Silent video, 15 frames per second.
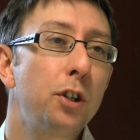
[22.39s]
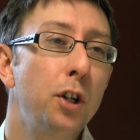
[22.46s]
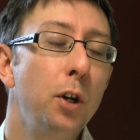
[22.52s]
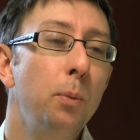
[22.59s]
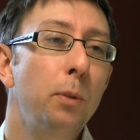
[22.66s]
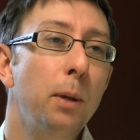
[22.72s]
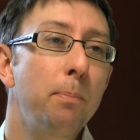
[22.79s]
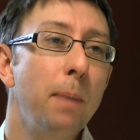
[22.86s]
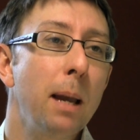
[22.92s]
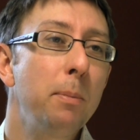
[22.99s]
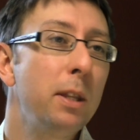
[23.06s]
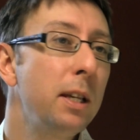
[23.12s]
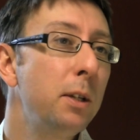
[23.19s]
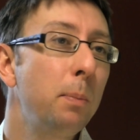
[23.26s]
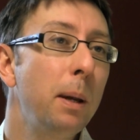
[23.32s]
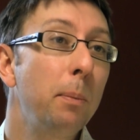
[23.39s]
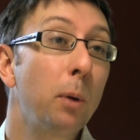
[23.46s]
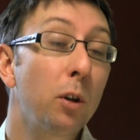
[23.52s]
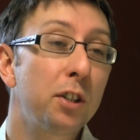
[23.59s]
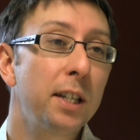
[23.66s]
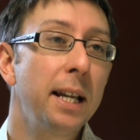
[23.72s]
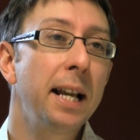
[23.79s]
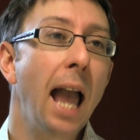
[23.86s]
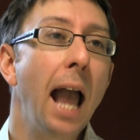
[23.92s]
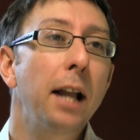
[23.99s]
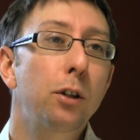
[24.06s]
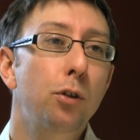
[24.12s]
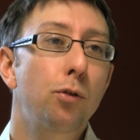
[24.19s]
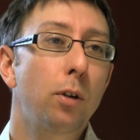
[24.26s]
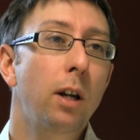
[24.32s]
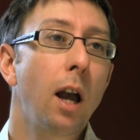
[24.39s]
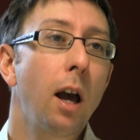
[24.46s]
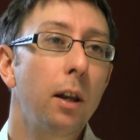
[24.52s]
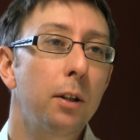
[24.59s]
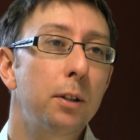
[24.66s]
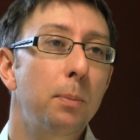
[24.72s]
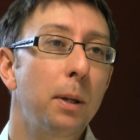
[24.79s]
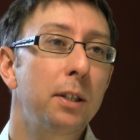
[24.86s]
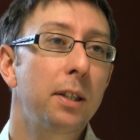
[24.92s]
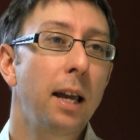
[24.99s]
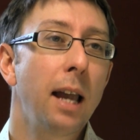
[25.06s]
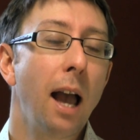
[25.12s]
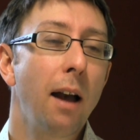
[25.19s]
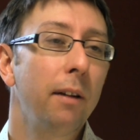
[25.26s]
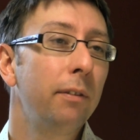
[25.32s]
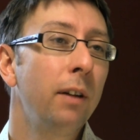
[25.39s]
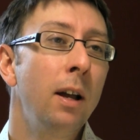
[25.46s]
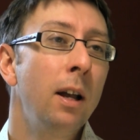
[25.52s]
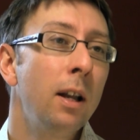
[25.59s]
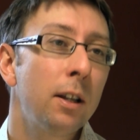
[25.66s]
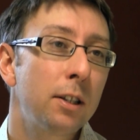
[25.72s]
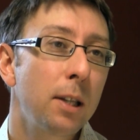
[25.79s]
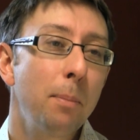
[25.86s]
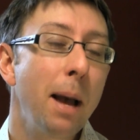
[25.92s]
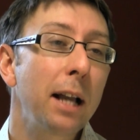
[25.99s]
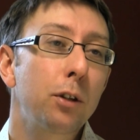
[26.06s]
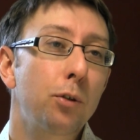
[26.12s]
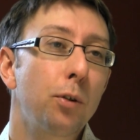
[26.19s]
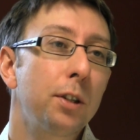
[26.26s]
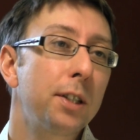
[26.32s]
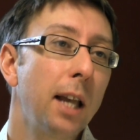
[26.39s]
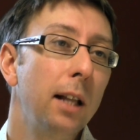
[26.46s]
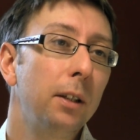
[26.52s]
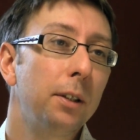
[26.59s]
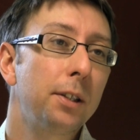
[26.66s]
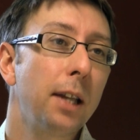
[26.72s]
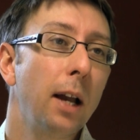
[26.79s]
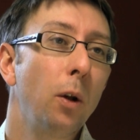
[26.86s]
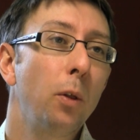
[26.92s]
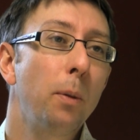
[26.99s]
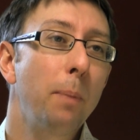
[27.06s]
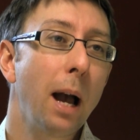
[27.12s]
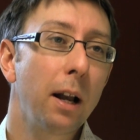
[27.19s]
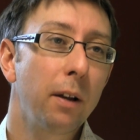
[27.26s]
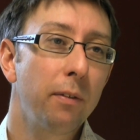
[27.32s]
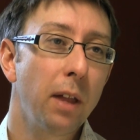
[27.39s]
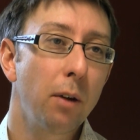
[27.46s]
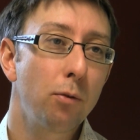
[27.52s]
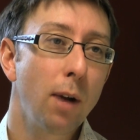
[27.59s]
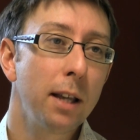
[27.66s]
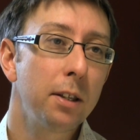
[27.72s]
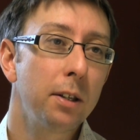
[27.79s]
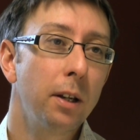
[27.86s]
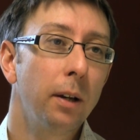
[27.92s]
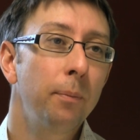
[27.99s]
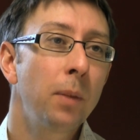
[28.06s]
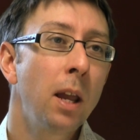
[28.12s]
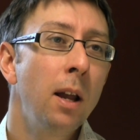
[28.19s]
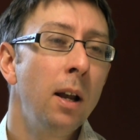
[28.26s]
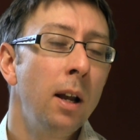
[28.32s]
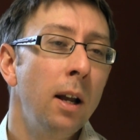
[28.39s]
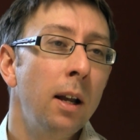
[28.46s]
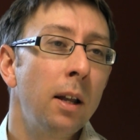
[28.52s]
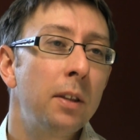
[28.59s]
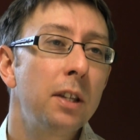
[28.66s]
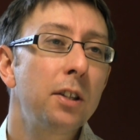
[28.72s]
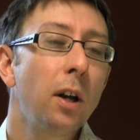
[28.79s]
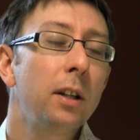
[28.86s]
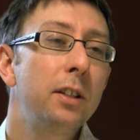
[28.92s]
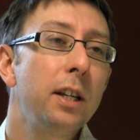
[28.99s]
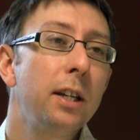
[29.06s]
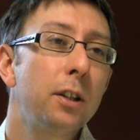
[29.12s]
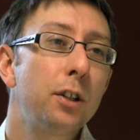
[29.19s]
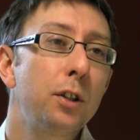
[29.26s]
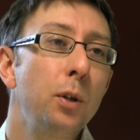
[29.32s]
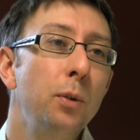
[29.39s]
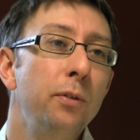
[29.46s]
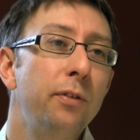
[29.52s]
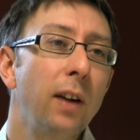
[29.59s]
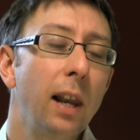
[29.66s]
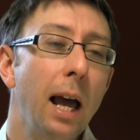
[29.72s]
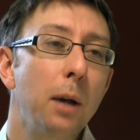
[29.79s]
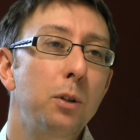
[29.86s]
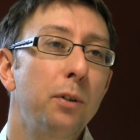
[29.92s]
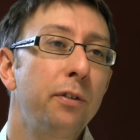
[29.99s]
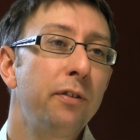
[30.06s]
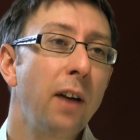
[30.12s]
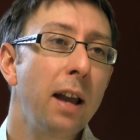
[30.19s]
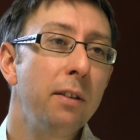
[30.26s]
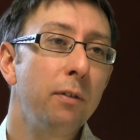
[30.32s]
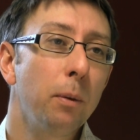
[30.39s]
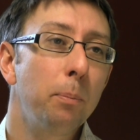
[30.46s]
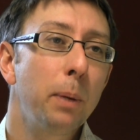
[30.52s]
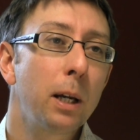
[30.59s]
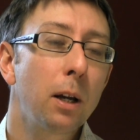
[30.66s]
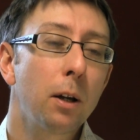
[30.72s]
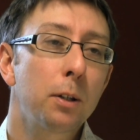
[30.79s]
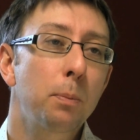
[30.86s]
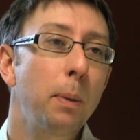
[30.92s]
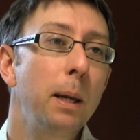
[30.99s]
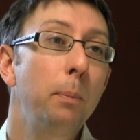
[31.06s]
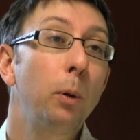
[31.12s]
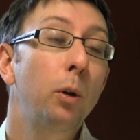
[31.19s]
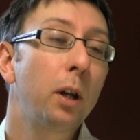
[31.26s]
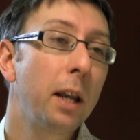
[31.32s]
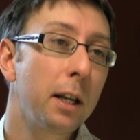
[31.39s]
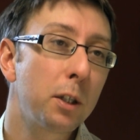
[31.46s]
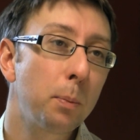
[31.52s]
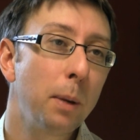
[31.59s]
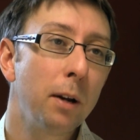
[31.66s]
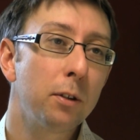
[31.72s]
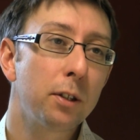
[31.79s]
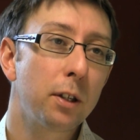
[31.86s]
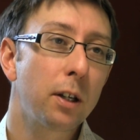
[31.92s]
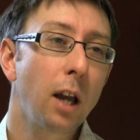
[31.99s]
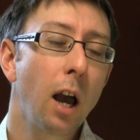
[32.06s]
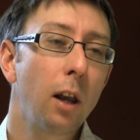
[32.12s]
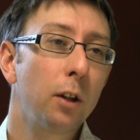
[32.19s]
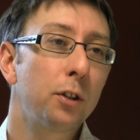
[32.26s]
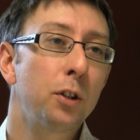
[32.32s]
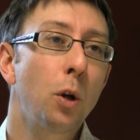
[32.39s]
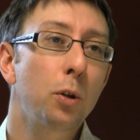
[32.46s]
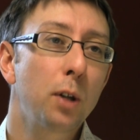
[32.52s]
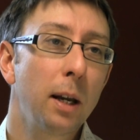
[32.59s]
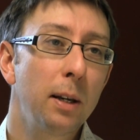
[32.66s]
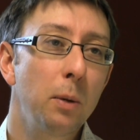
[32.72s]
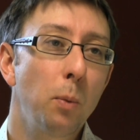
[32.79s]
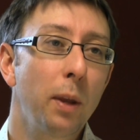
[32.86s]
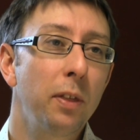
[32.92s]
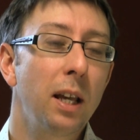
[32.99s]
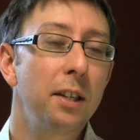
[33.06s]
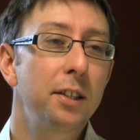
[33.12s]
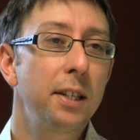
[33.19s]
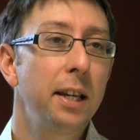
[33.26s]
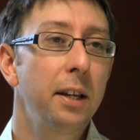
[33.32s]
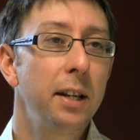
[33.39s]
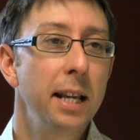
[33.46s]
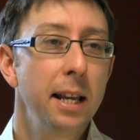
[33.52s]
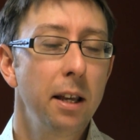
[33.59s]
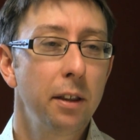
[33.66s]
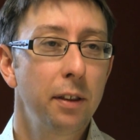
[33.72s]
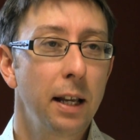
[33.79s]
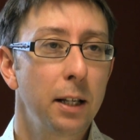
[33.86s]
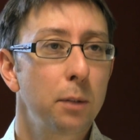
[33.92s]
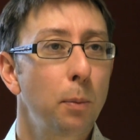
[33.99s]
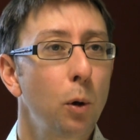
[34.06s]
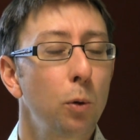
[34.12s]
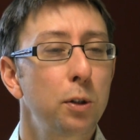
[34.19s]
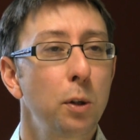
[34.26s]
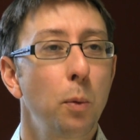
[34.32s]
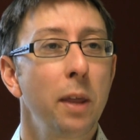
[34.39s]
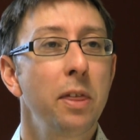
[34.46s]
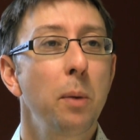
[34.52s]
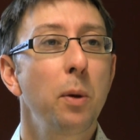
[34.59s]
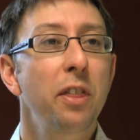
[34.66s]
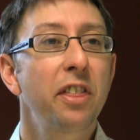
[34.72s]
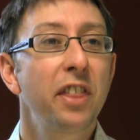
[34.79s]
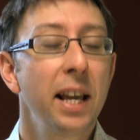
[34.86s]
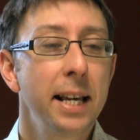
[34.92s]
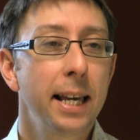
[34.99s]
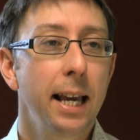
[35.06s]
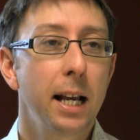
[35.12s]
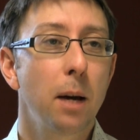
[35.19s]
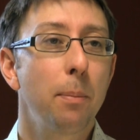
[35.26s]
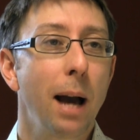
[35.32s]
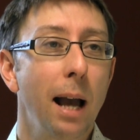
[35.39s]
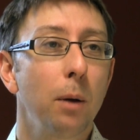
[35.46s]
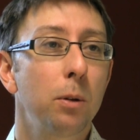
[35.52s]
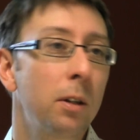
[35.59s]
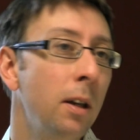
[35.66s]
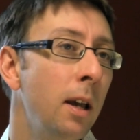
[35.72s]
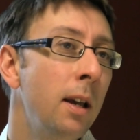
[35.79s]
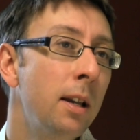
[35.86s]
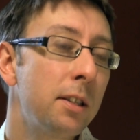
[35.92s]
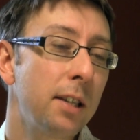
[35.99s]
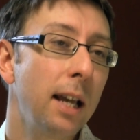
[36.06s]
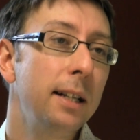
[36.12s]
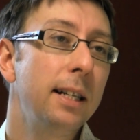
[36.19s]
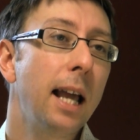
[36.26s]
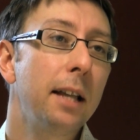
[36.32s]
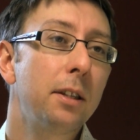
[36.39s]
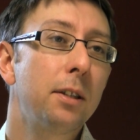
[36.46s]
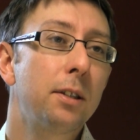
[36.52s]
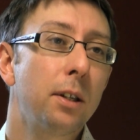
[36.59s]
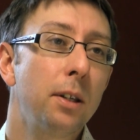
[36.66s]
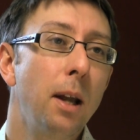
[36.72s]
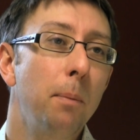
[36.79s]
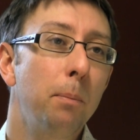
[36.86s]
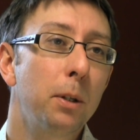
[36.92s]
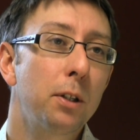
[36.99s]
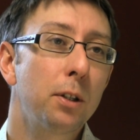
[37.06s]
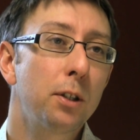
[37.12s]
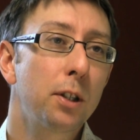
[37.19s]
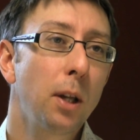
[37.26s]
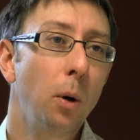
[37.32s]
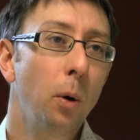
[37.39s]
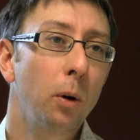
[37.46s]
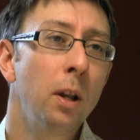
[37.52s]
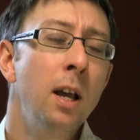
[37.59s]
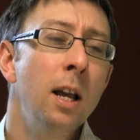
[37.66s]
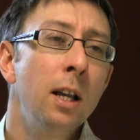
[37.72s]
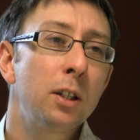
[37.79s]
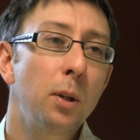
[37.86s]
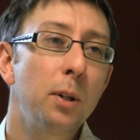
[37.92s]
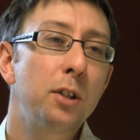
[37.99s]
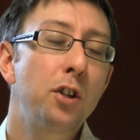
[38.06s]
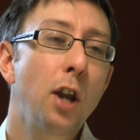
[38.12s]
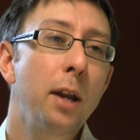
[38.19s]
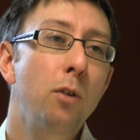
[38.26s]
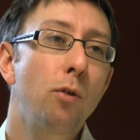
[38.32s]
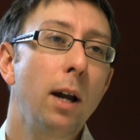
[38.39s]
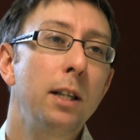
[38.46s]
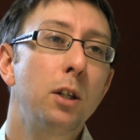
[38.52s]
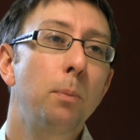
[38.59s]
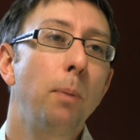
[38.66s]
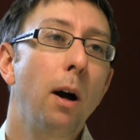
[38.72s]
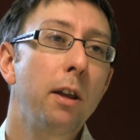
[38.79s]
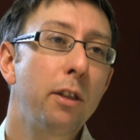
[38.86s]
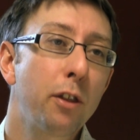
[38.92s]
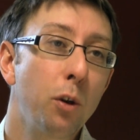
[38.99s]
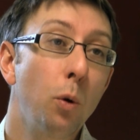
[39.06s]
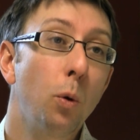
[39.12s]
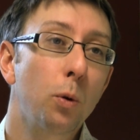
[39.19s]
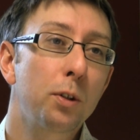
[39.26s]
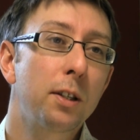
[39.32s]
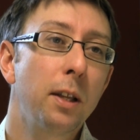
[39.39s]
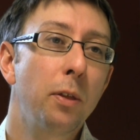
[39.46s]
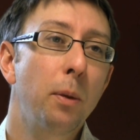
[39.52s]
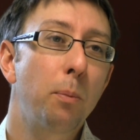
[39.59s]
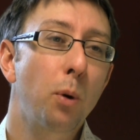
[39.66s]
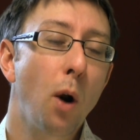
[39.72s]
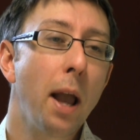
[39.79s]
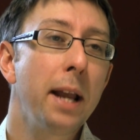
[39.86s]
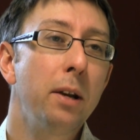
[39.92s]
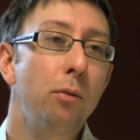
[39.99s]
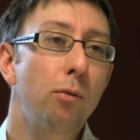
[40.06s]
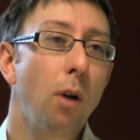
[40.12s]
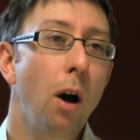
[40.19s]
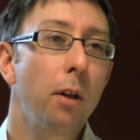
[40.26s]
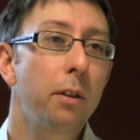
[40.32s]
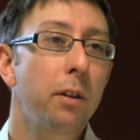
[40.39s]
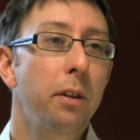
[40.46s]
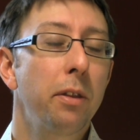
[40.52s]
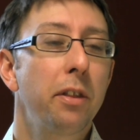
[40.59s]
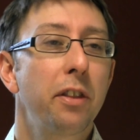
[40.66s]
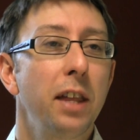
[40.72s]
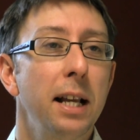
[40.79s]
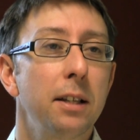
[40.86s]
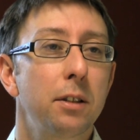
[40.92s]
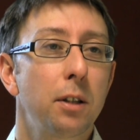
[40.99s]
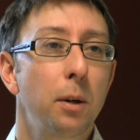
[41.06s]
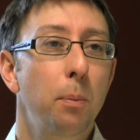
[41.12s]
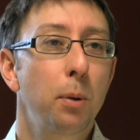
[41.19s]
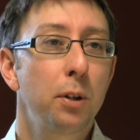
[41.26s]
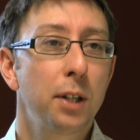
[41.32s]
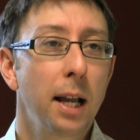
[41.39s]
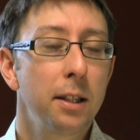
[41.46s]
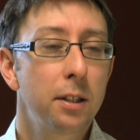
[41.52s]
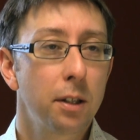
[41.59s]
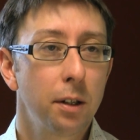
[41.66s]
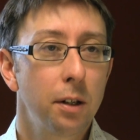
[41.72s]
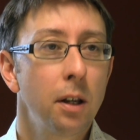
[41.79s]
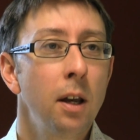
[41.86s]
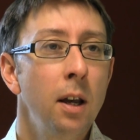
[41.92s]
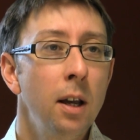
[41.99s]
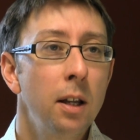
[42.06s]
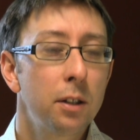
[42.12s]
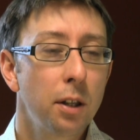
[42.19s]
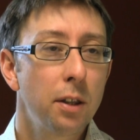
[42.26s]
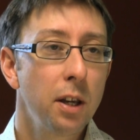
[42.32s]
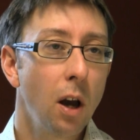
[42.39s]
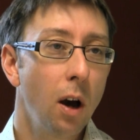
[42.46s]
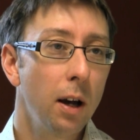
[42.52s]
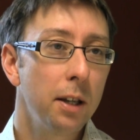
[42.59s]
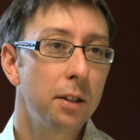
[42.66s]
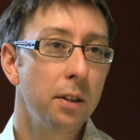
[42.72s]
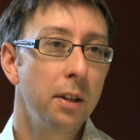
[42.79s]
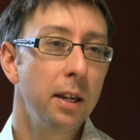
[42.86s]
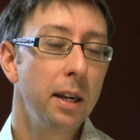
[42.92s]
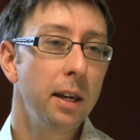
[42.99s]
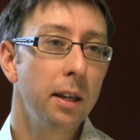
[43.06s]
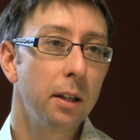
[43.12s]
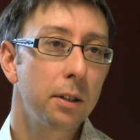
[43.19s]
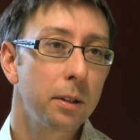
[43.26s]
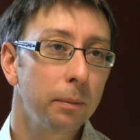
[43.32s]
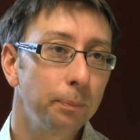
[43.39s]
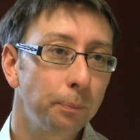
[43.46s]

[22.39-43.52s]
assumed that maybe these people are seeing extra colours because they have some extra cells, say, on the back of their retina. This idea soon fell out of favour because people could experience the colours not only when they see and hear things, but also when they were thinking about, say, letters and numbers and so on. So it's generated by thoughts in the brain rather than things that are presented to the eyes and the ears.